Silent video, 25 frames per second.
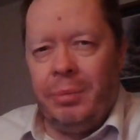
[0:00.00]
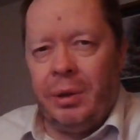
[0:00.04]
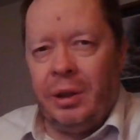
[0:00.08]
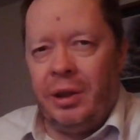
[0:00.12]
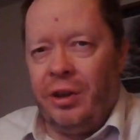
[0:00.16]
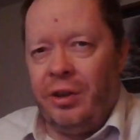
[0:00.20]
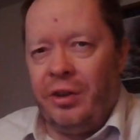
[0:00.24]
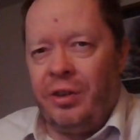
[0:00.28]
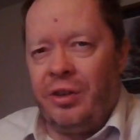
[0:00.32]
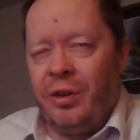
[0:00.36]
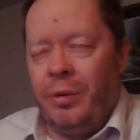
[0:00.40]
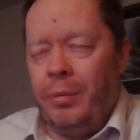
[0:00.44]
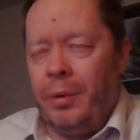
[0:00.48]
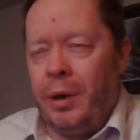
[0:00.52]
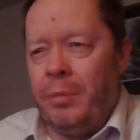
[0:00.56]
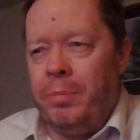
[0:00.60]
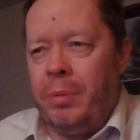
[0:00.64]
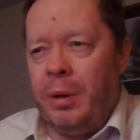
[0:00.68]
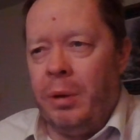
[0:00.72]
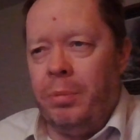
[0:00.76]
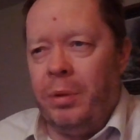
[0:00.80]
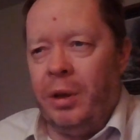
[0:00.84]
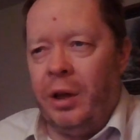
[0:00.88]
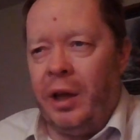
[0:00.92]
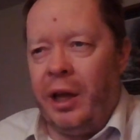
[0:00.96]
But there's so many
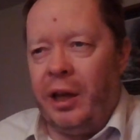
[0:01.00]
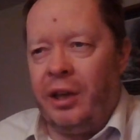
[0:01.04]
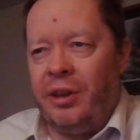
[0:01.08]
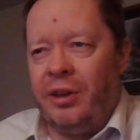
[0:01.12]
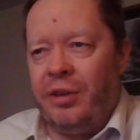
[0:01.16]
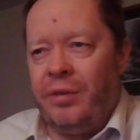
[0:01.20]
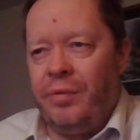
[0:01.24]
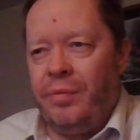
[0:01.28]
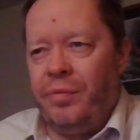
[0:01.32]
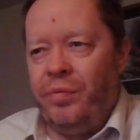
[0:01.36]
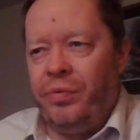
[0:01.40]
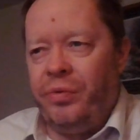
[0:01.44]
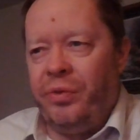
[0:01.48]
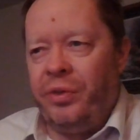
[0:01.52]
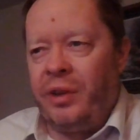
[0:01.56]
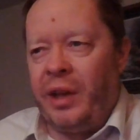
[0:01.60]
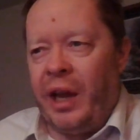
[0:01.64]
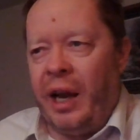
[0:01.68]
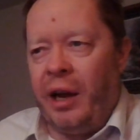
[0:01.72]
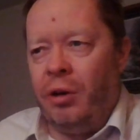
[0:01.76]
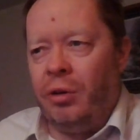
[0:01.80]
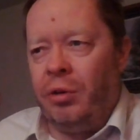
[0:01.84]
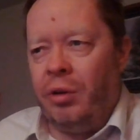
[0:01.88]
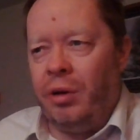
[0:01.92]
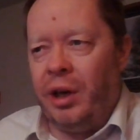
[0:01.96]
people that
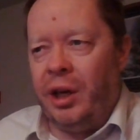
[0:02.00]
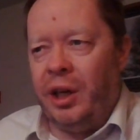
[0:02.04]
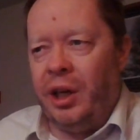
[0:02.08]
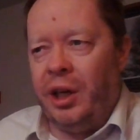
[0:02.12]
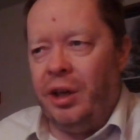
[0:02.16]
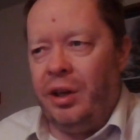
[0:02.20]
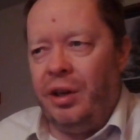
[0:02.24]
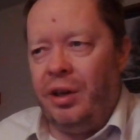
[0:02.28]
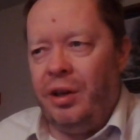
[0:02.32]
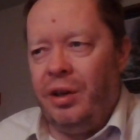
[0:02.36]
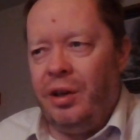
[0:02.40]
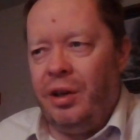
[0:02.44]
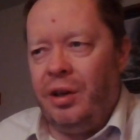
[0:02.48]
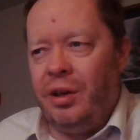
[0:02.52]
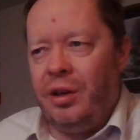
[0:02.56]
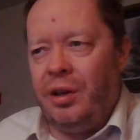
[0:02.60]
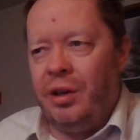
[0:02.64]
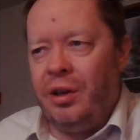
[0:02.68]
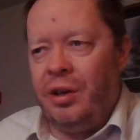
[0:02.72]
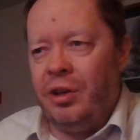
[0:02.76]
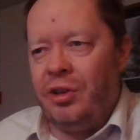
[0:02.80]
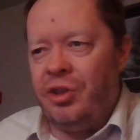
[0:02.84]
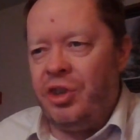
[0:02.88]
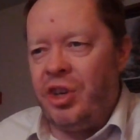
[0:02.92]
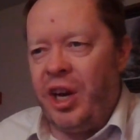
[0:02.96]
downgrade
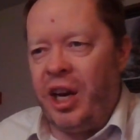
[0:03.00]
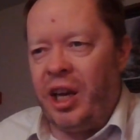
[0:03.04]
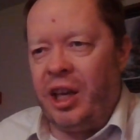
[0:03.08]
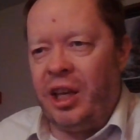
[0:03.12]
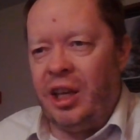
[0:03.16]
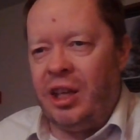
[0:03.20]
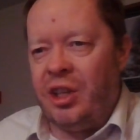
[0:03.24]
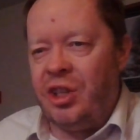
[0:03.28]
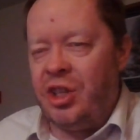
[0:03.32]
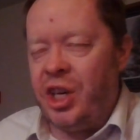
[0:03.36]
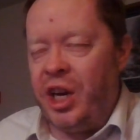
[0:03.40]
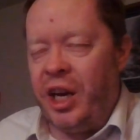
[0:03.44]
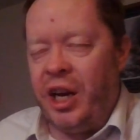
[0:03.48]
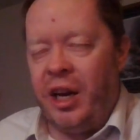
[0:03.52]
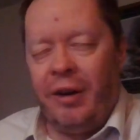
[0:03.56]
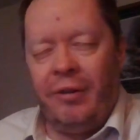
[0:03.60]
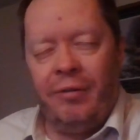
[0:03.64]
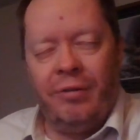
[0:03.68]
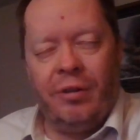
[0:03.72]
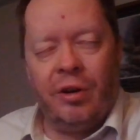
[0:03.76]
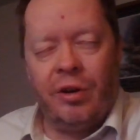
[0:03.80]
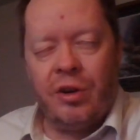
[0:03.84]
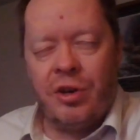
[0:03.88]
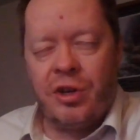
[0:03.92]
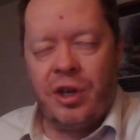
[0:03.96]
the Jackie
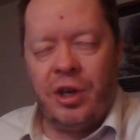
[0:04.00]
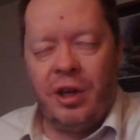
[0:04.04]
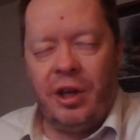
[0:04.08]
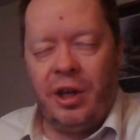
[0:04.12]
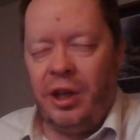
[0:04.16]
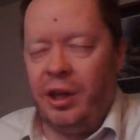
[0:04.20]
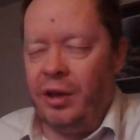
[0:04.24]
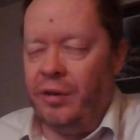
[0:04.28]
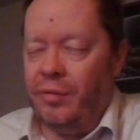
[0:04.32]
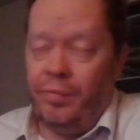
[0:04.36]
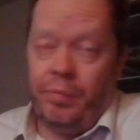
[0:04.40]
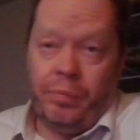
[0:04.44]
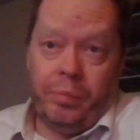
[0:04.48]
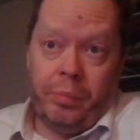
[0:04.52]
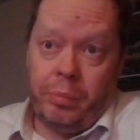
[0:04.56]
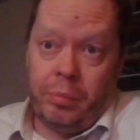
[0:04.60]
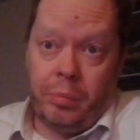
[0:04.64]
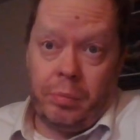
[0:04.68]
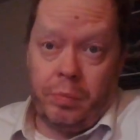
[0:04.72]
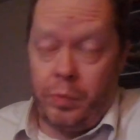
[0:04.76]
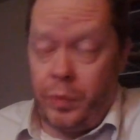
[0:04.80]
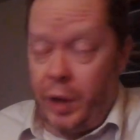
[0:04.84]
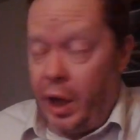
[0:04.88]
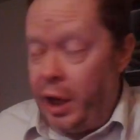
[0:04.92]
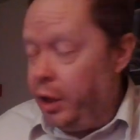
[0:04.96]
Chan version. And
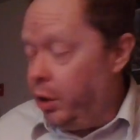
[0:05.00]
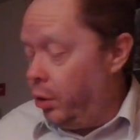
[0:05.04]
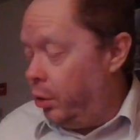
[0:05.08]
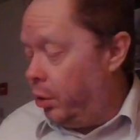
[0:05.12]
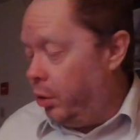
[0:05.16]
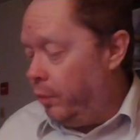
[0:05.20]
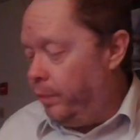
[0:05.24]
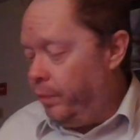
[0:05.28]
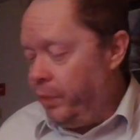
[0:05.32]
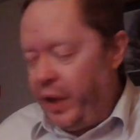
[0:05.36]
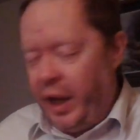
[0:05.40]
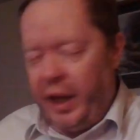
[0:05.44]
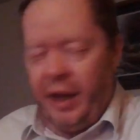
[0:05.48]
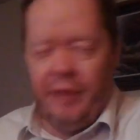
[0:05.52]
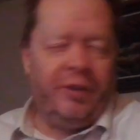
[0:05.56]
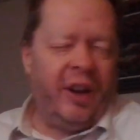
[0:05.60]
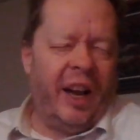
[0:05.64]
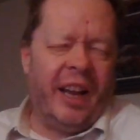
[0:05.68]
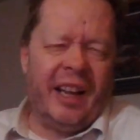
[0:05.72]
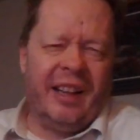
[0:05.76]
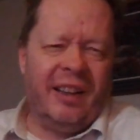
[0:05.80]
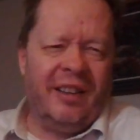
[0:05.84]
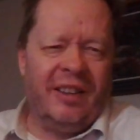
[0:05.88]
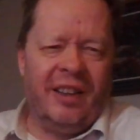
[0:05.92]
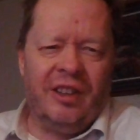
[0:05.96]
I don't know. I've
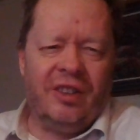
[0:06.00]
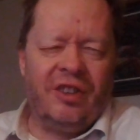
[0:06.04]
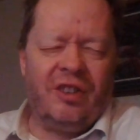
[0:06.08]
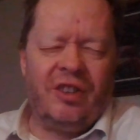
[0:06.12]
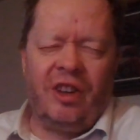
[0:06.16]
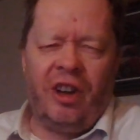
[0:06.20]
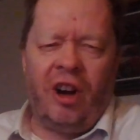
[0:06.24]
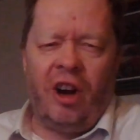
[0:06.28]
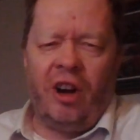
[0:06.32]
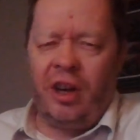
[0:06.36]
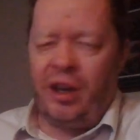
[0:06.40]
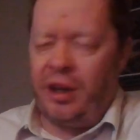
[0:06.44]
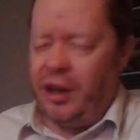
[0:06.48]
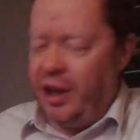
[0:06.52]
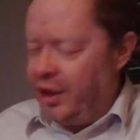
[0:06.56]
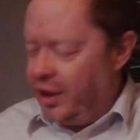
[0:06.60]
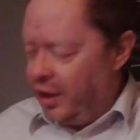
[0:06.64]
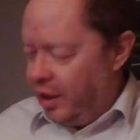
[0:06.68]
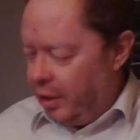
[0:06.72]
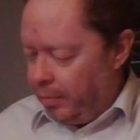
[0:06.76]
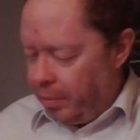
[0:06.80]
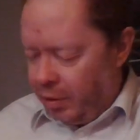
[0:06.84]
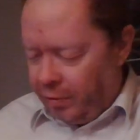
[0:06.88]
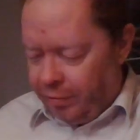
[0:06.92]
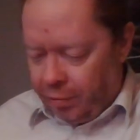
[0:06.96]
had this talk, I
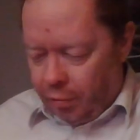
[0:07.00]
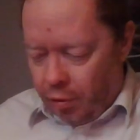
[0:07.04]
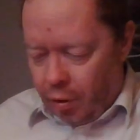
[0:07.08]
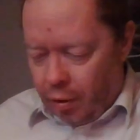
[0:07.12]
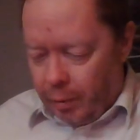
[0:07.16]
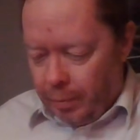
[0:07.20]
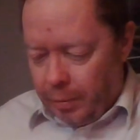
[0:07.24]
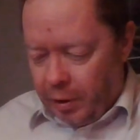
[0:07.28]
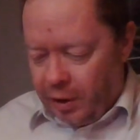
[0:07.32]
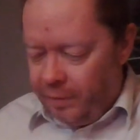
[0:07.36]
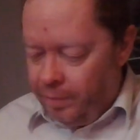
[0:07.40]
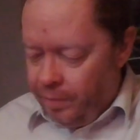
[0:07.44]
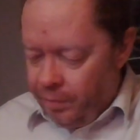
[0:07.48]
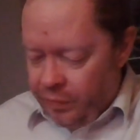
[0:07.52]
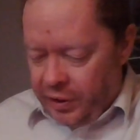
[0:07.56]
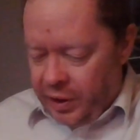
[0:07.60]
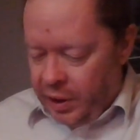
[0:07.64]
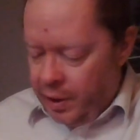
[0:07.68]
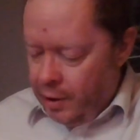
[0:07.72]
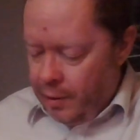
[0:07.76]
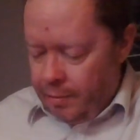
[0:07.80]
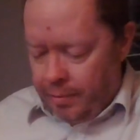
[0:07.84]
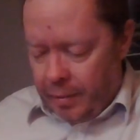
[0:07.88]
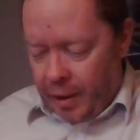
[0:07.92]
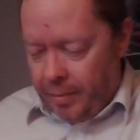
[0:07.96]
think, before. But
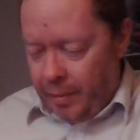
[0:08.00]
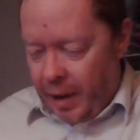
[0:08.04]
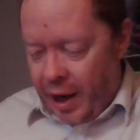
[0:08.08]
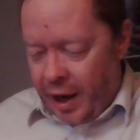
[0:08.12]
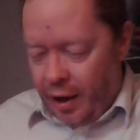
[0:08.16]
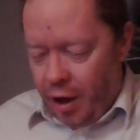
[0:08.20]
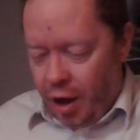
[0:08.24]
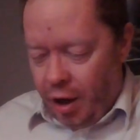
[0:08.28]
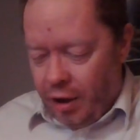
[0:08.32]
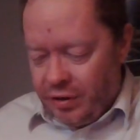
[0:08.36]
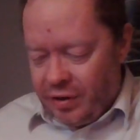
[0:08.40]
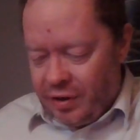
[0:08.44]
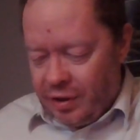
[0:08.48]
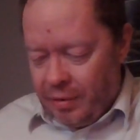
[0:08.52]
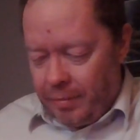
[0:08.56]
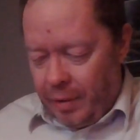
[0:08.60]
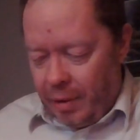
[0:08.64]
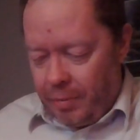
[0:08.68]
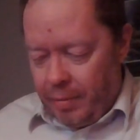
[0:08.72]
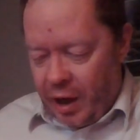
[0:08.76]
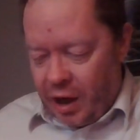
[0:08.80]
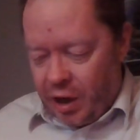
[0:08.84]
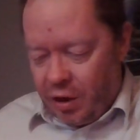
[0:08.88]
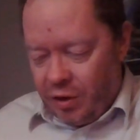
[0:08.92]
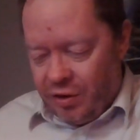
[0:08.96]
my mom
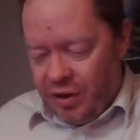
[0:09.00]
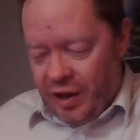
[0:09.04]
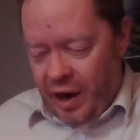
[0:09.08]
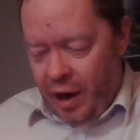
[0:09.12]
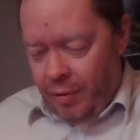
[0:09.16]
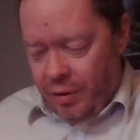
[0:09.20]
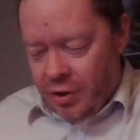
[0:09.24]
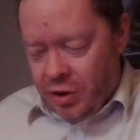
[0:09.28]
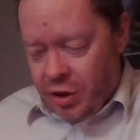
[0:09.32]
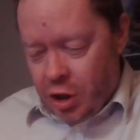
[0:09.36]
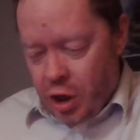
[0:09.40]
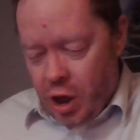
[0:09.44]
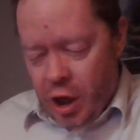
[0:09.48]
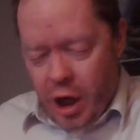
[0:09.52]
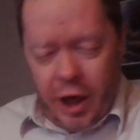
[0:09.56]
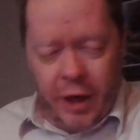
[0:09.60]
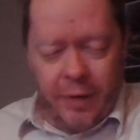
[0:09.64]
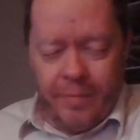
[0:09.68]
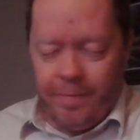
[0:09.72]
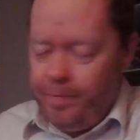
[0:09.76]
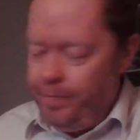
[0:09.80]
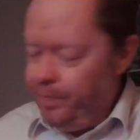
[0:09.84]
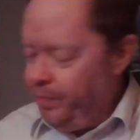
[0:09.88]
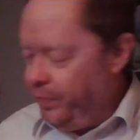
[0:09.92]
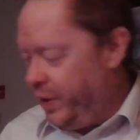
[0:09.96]
goes, that was
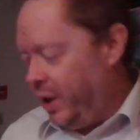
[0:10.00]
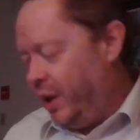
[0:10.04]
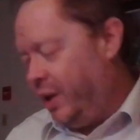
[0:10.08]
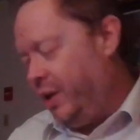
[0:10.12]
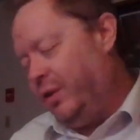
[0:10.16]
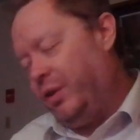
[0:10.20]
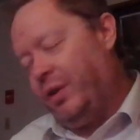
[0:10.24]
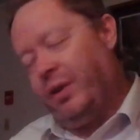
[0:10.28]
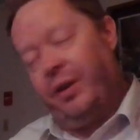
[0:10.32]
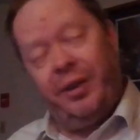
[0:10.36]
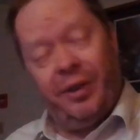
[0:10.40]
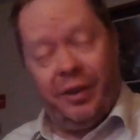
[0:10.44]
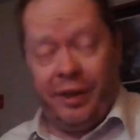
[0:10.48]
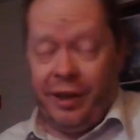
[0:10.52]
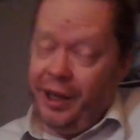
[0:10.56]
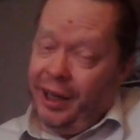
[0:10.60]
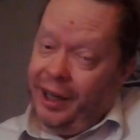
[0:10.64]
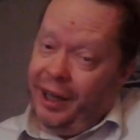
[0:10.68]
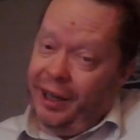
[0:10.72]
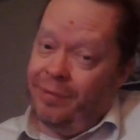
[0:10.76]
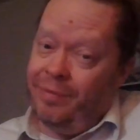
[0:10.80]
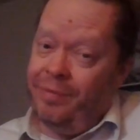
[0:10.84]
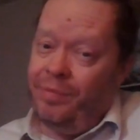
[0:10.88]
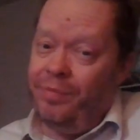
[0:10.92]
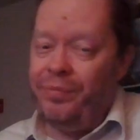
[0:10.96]
good. And so I was like,
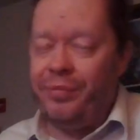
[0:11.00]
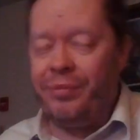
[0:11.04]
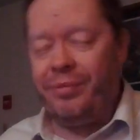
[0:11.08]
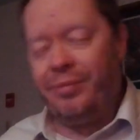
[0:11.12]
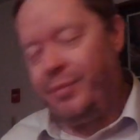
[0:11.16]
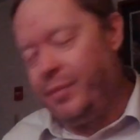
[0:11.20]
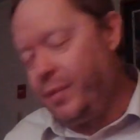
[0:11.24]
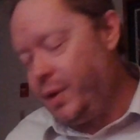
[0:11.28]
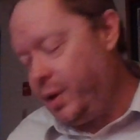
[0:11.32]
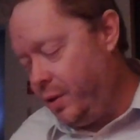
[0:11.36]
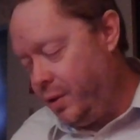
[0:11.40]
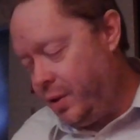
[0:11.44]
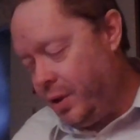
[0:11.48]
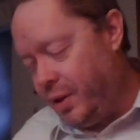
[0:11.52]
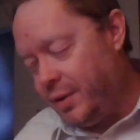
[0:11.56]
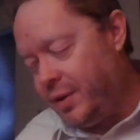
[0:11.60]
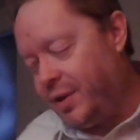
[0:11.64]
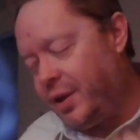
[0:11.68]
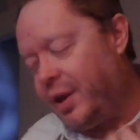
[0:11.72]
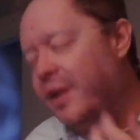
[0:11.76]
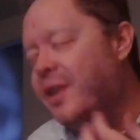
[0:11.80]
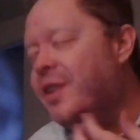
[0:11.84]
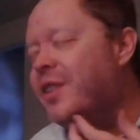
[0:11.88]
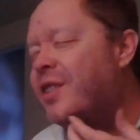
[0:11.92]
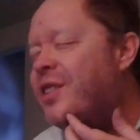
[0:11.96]
hey.
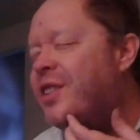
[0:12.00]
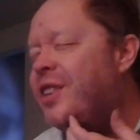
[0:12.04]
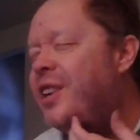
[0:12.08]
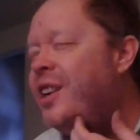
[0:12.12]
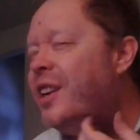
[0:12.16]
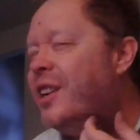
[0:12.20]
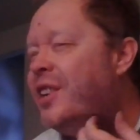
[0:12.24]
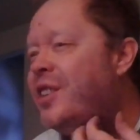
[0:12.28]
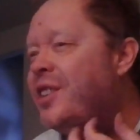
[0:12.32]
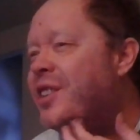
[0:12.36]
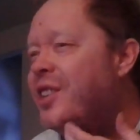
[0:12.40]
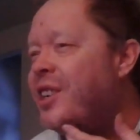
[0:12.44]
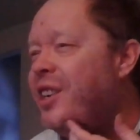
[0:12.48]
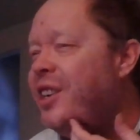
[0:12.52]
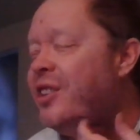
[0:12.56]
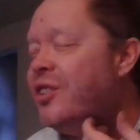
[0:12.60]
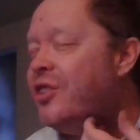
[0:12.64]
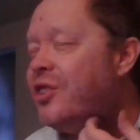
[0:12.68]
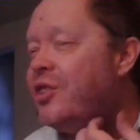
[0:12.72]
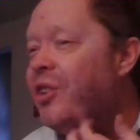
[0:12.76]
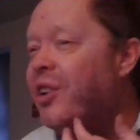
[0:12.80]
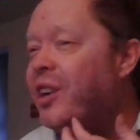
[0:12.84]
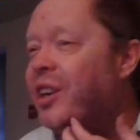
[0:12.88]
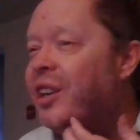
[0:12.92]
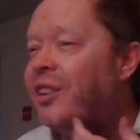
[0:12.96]
So she
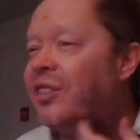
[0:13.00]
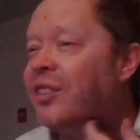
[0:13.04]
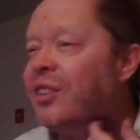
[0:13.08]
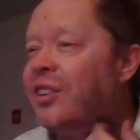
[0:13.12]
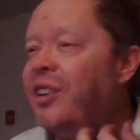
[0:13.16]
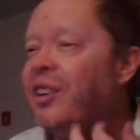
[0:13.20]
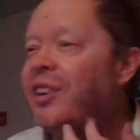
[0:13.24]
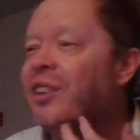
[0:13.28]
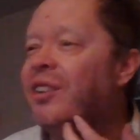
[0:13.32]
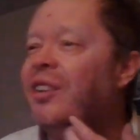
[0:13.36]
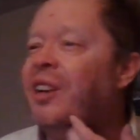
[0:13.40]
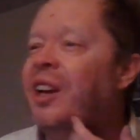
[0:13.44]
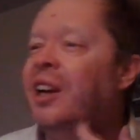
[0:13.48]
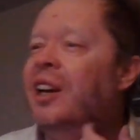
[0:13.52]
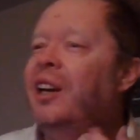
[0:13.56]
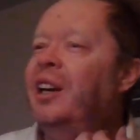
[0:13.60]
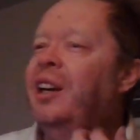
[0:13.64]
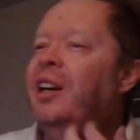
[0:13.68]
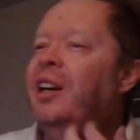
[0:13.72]
enjoyed it. So